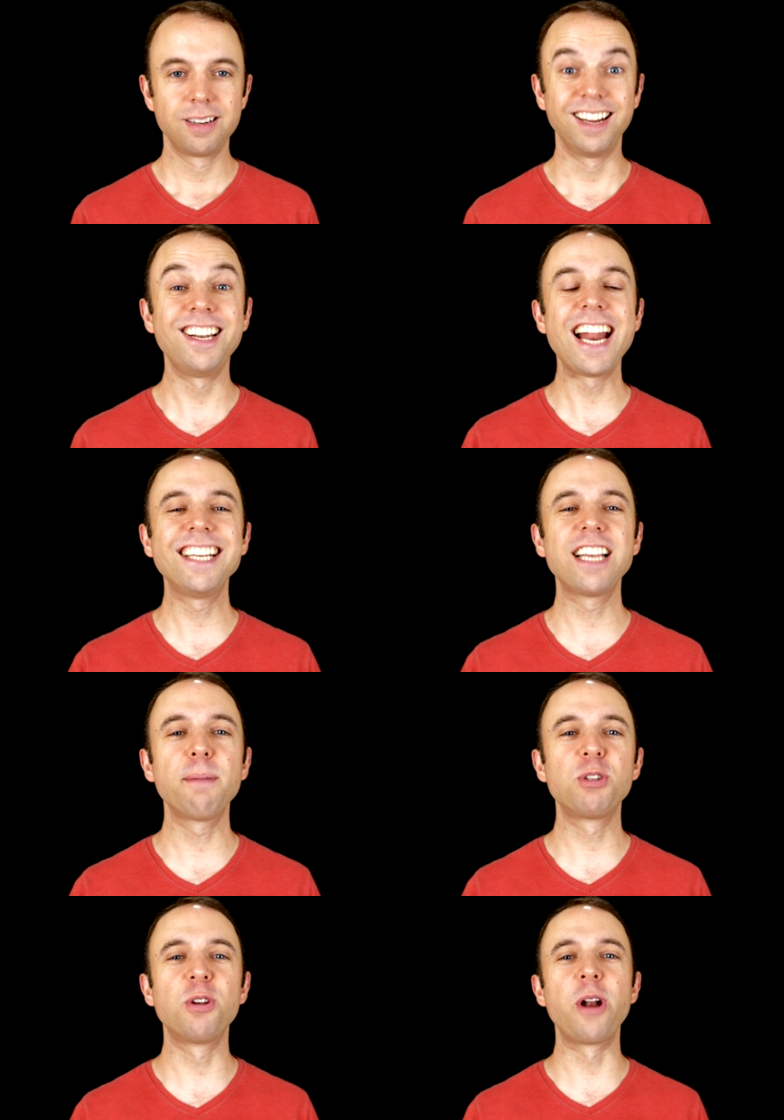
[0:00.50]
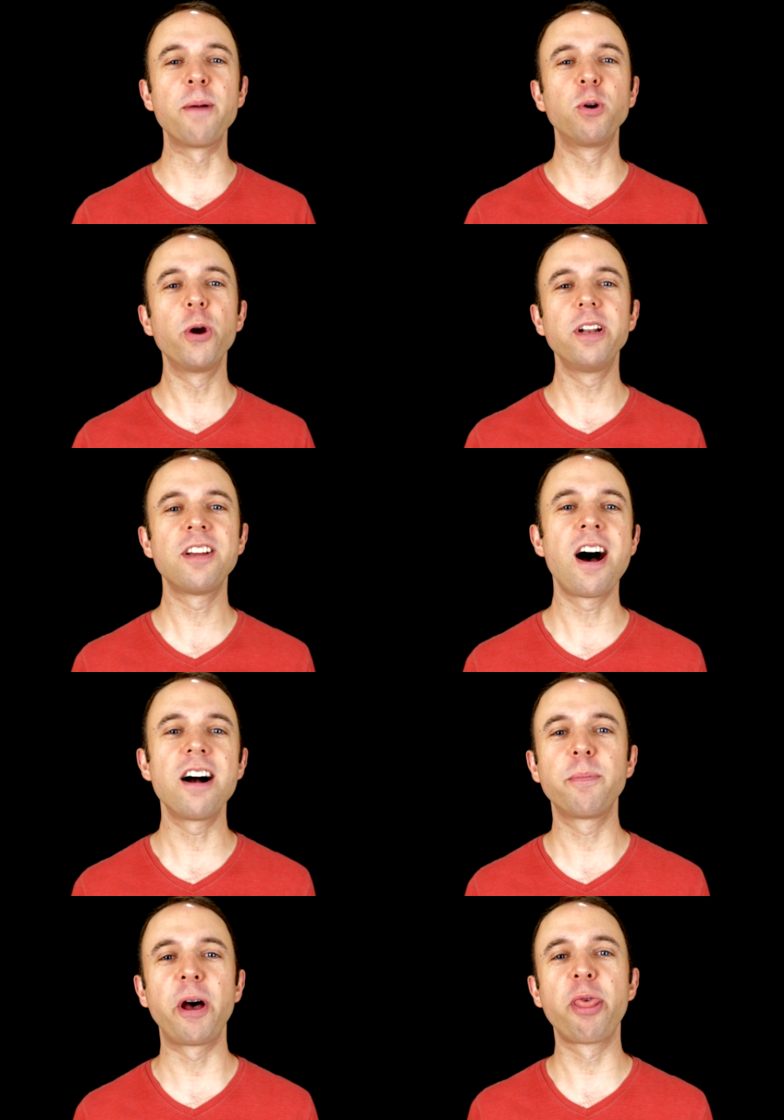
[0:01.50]
In today's episode, I'm going to
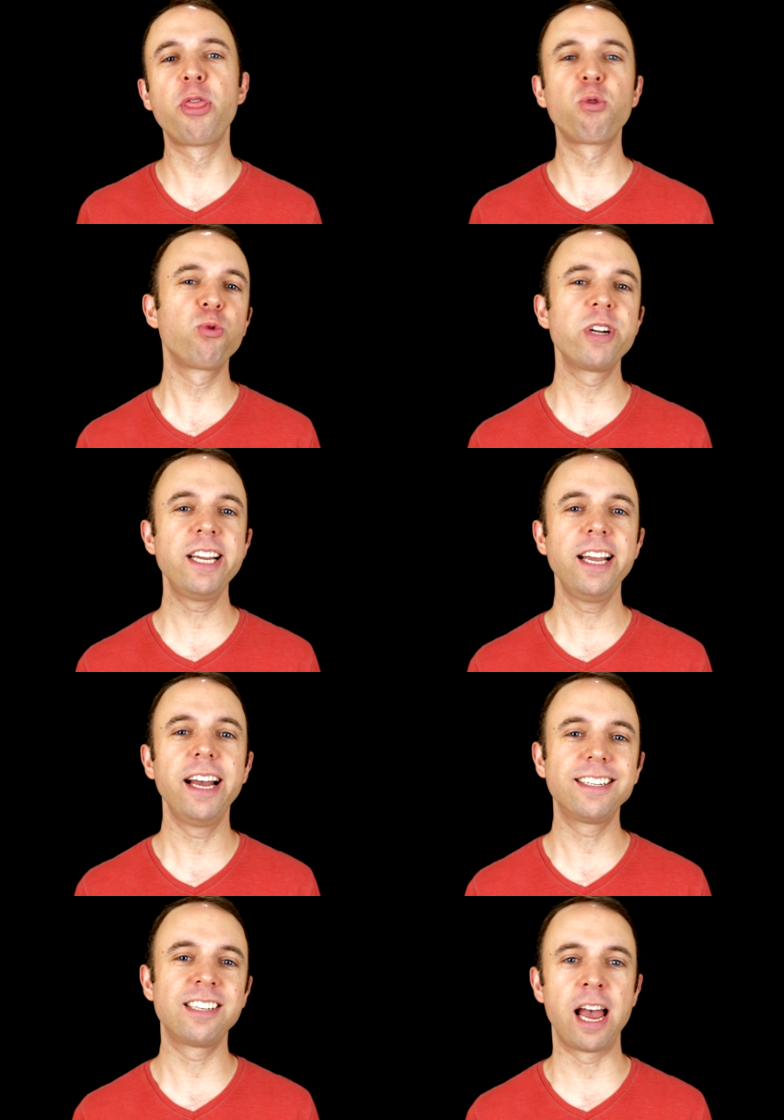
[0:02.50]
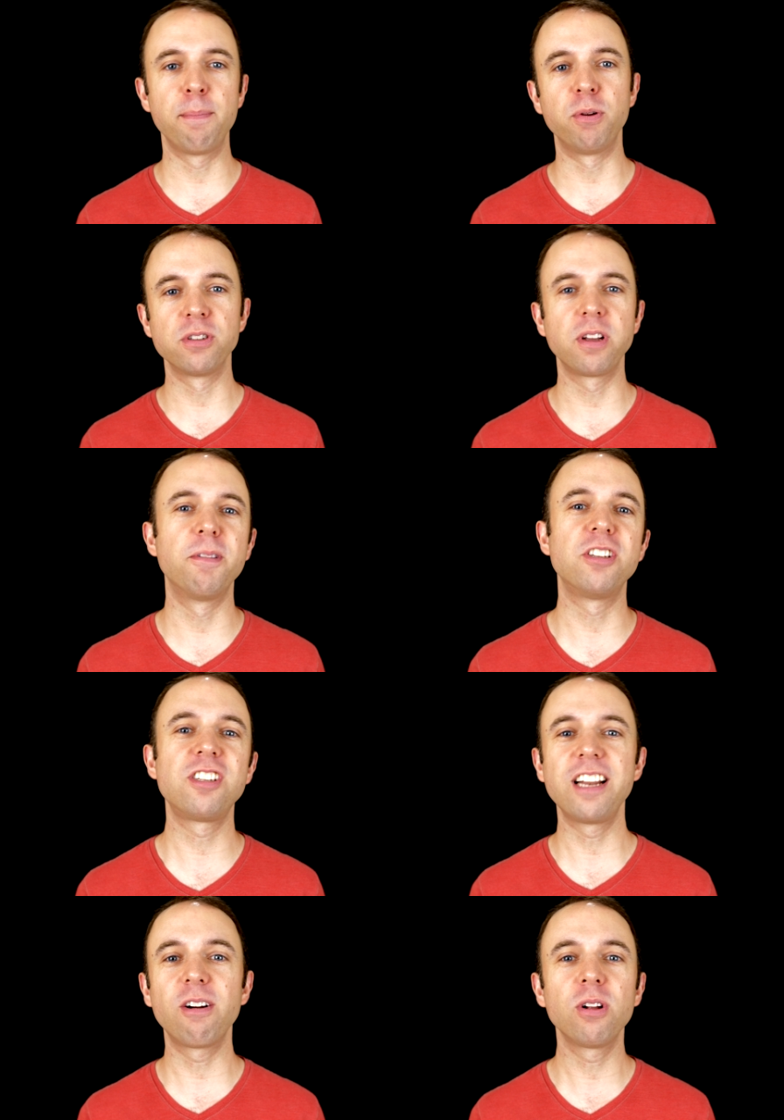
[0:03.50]
talk about 3 examples of the
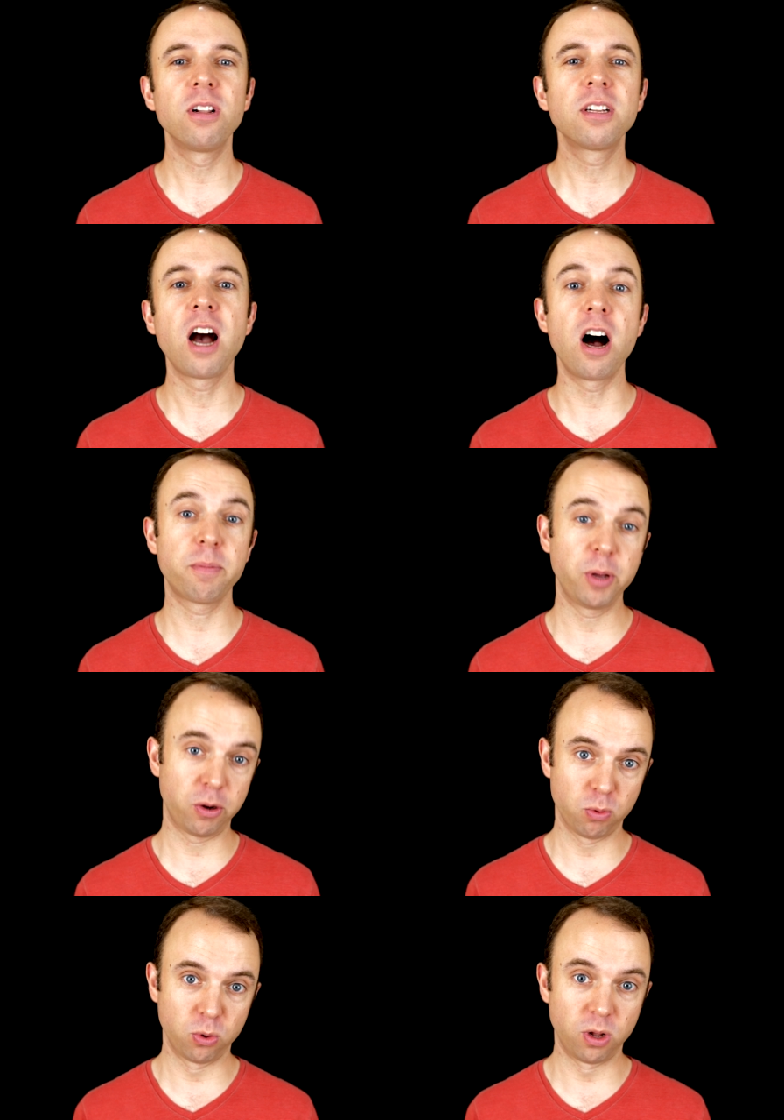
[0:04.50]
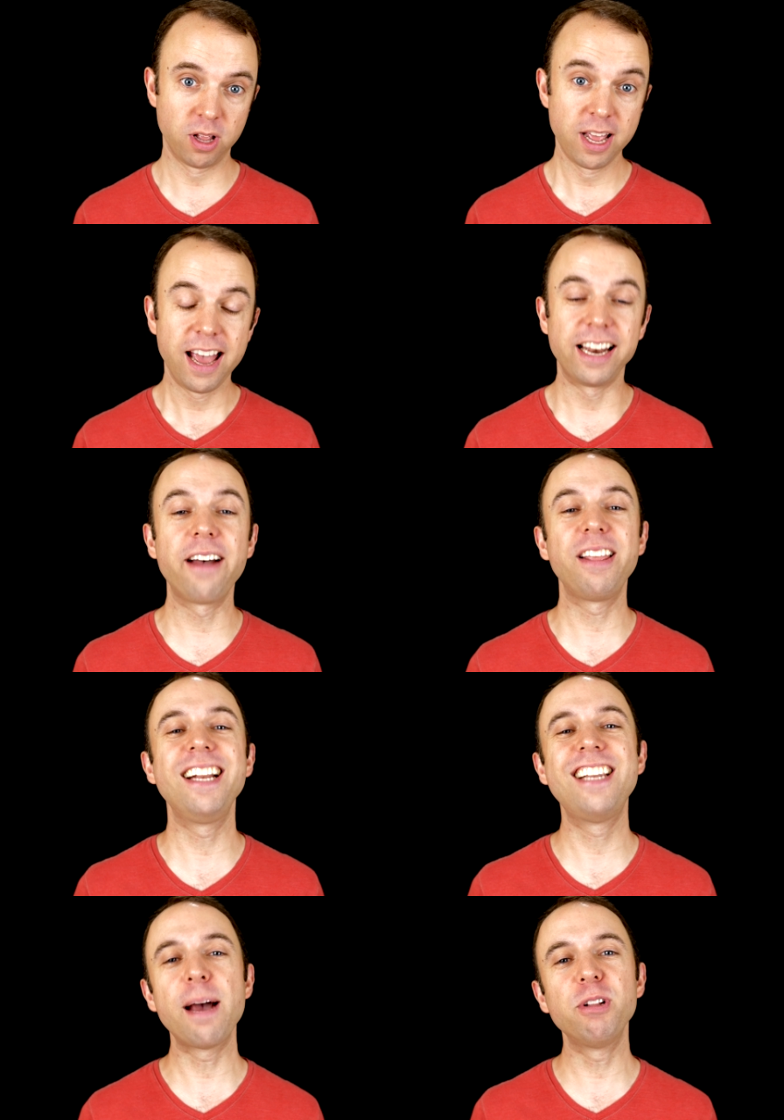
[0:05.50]
Sterile Cockpit rule and how they
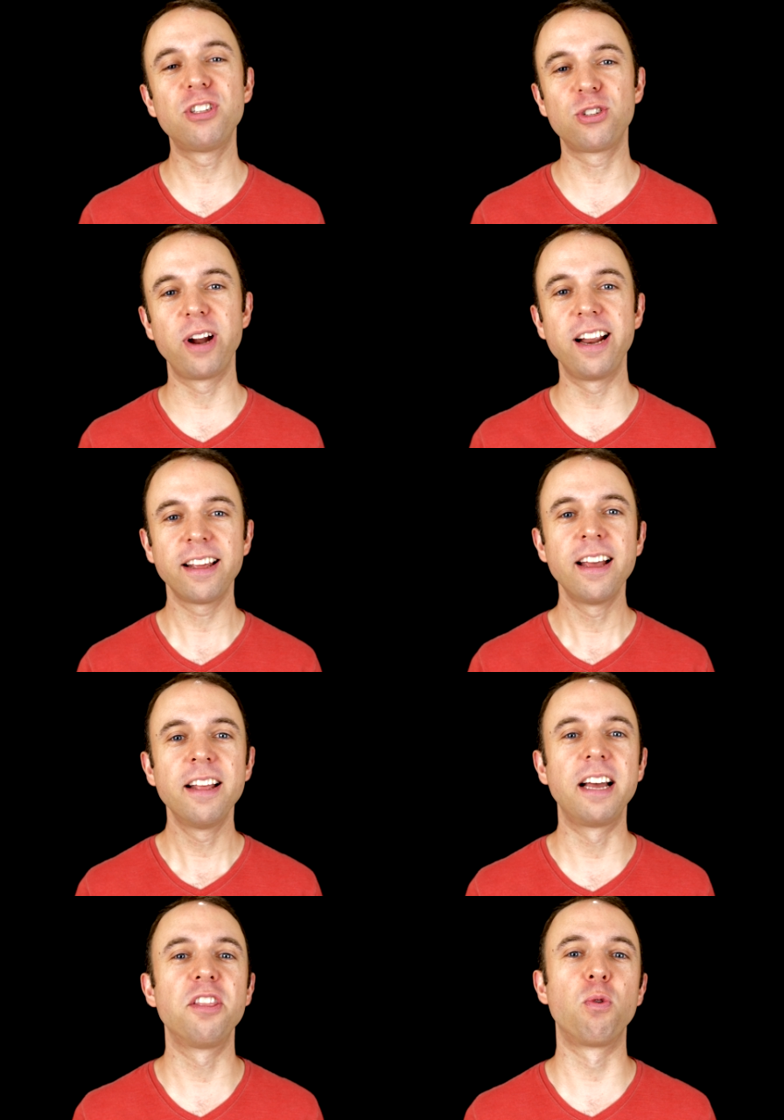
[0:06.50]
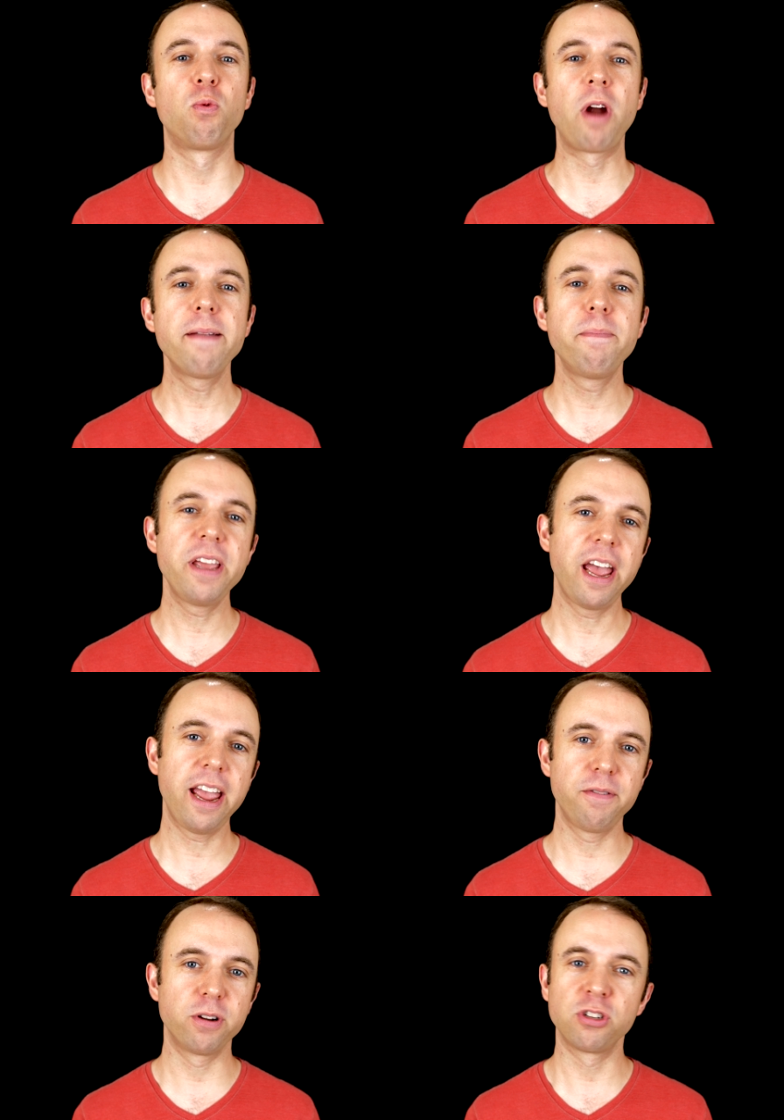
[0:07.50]
demonstrate that the right
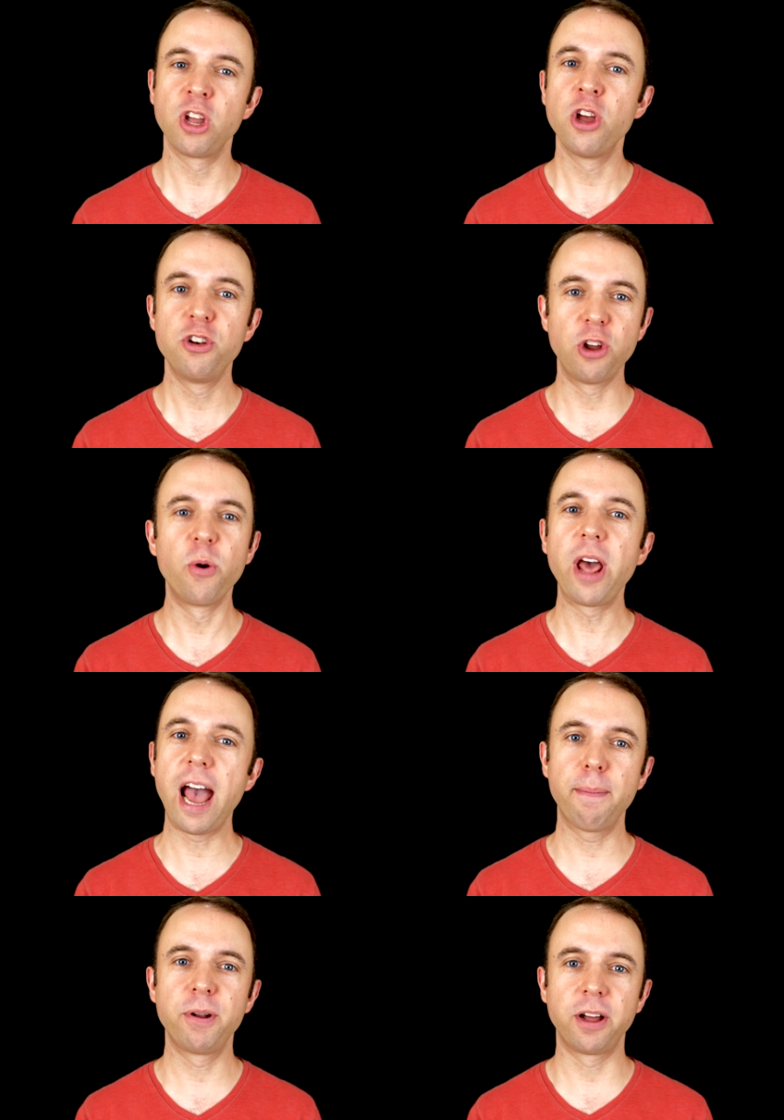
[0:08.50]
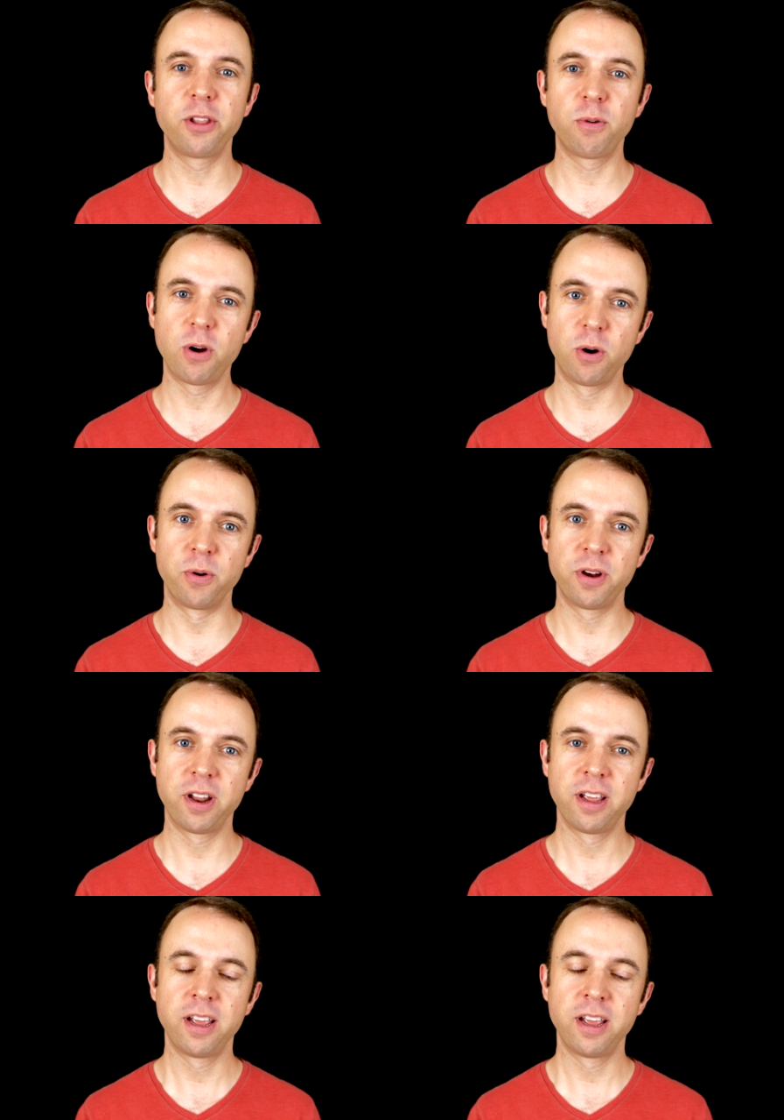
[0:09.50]
behaviors don't happen on their own